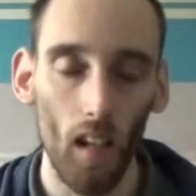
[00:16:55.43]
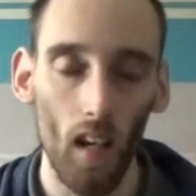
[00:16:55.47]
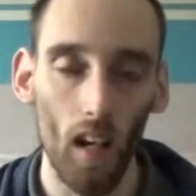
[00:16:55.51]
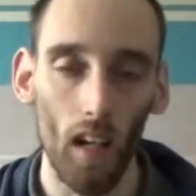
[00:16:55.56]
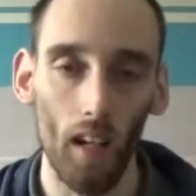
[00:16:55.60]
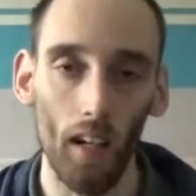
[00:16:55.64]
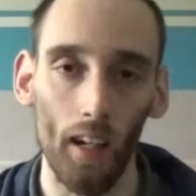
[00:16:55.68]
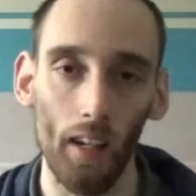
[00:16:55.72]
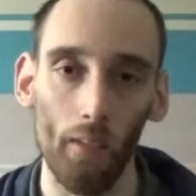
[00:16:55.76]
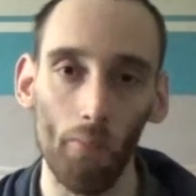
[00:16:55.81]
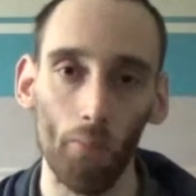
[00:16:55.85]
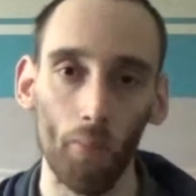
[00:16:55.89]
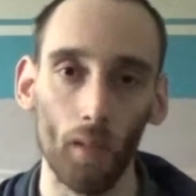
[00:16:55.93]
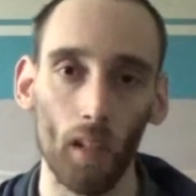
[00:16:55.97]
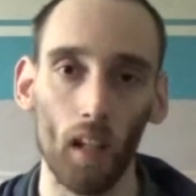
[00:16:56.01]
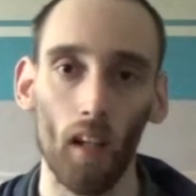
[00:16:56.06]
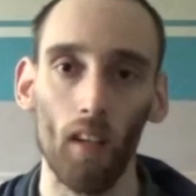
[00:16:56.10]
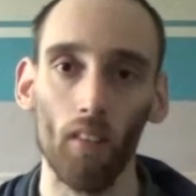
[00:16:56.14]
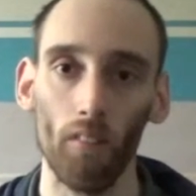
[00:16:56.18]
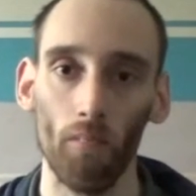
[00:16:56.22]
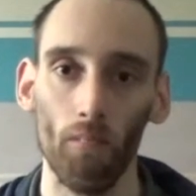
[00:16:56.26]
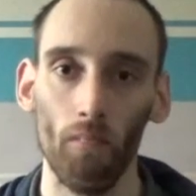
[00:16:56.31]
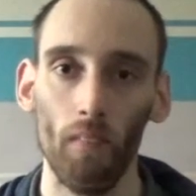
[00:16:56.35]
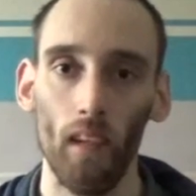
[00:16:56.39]
But
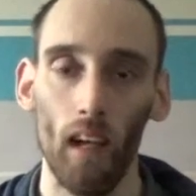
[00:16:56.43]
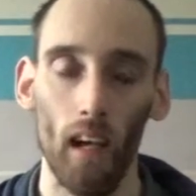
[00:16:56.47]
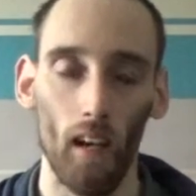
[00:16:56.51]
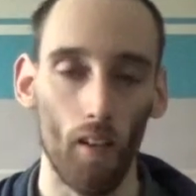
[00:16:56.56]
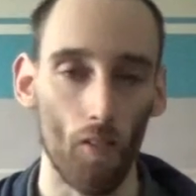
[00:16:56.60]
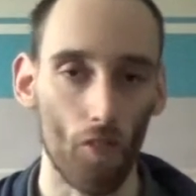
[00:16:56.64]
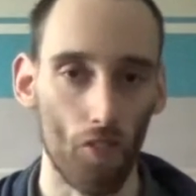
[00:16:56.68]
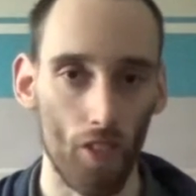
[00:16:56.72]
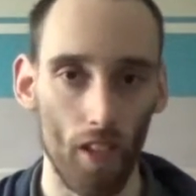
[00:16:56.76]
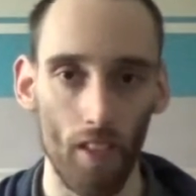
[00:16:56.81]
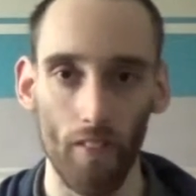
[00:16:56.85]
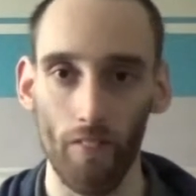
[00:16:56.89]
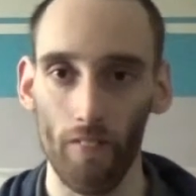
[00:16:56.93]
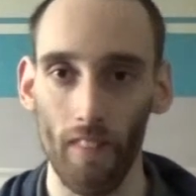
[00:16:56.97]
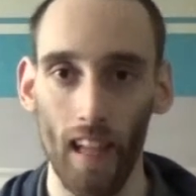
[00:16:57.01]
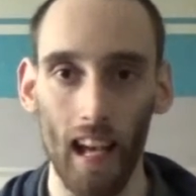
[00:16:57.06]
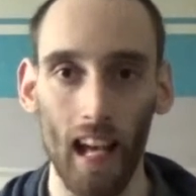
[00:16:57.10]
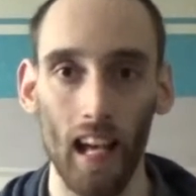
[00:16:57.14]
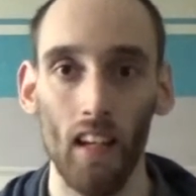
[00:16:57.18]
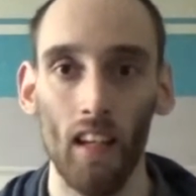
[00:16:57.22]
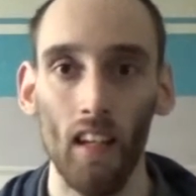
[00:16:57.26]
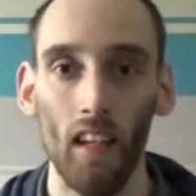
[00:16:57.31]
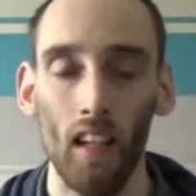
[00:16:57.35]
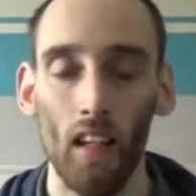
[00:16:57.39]
I'll save
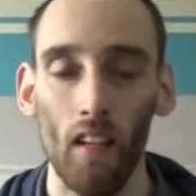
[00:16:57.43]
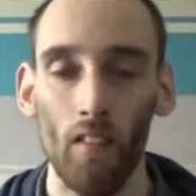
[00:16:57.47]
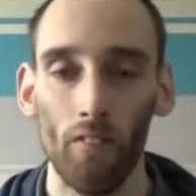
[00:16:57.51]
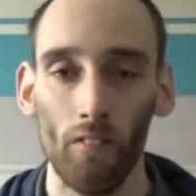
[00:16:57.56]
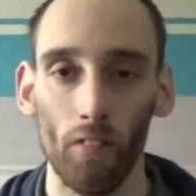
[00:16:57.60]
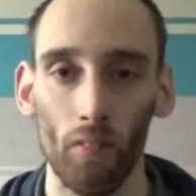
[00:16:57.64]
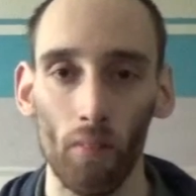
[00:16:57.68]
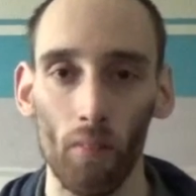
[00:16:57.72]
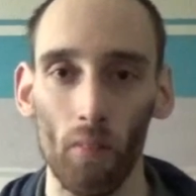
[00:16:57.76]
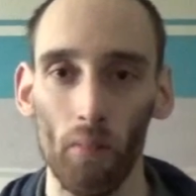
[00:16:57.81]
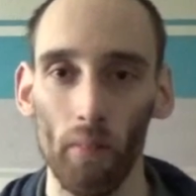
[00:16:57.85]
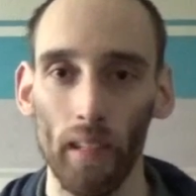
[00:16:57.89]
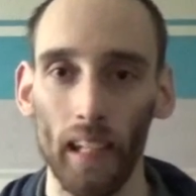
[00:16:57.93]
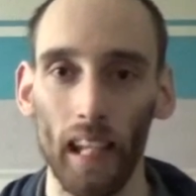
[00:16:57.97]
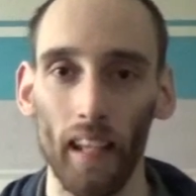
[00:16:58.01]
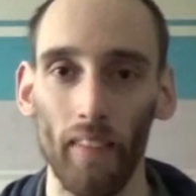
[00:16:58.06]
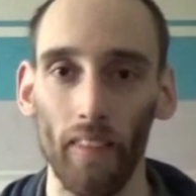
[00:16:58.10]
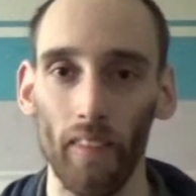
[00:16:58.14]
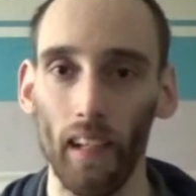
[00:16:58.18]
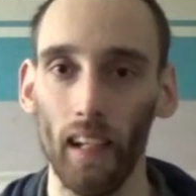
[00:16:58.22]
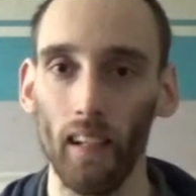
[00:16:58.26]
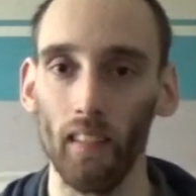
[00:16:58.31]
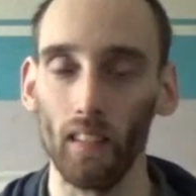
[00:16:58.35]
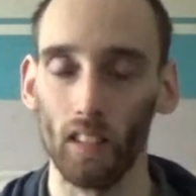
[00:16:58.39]
that for when we get
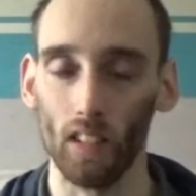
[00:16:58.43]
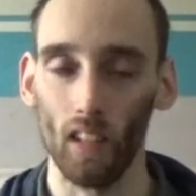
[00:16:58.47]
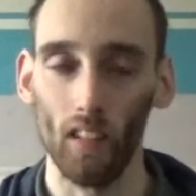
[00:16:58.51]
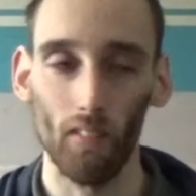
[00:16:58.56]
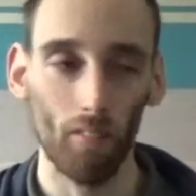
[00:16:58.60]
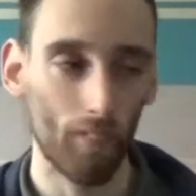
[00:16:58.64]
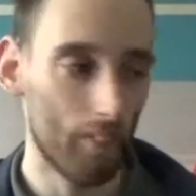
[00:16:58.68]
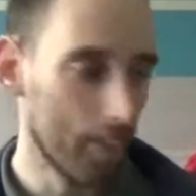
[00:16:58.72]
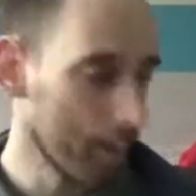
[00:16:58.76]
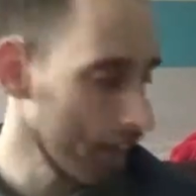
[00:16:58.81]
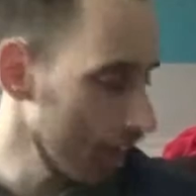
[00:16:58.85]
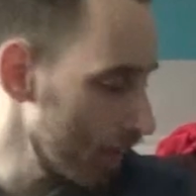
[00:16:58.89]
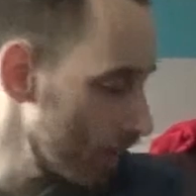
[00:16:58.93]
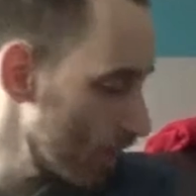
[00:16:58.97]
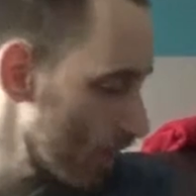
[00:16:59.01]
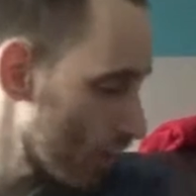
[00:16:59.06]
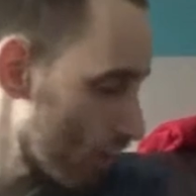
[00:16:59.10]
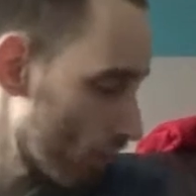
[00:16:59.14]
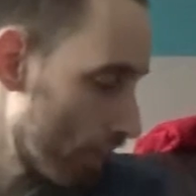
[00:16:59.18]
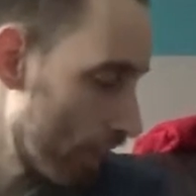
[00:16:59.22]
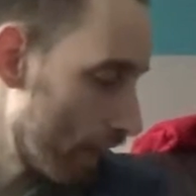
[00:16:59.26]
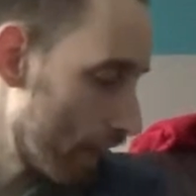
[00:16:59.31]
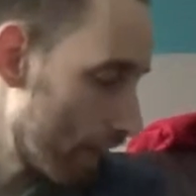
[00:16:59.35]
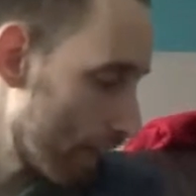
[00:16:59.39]
there. So I'm really
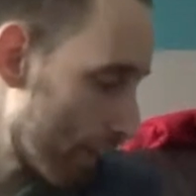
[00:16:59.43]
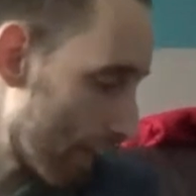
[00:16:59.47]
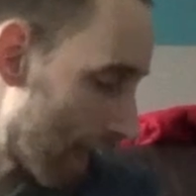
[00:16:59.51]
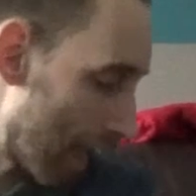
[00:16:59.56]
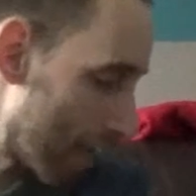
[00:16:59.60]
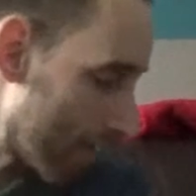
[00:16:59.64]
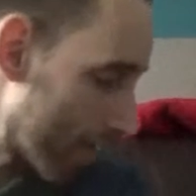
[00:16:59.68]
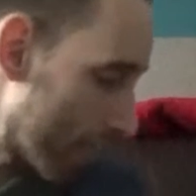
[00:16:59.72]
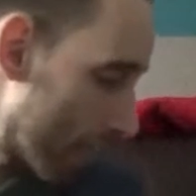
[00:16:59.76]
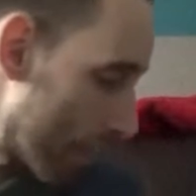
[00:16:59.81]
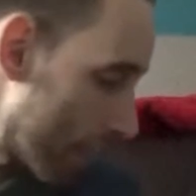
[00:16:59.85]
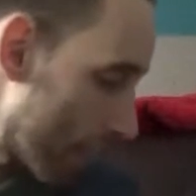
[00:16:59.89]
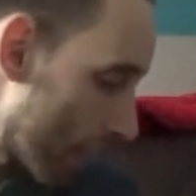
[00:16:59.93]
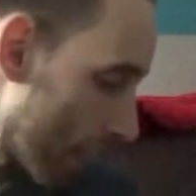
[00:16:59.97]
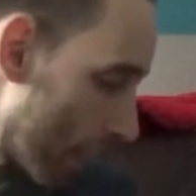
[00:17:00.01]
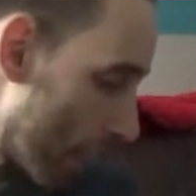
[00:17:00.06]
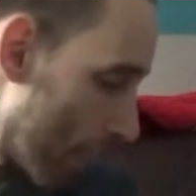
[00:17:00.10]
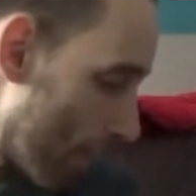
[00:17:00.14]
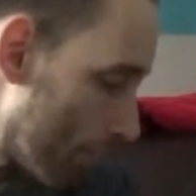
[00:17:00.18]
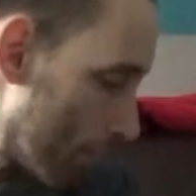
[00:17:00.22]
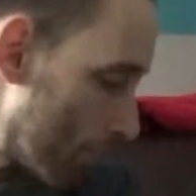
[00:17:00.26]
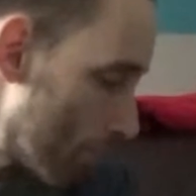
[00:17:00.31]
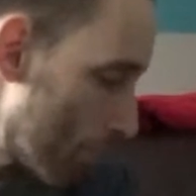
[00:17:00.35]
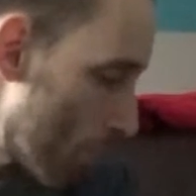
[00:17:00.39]
enjoying that right now.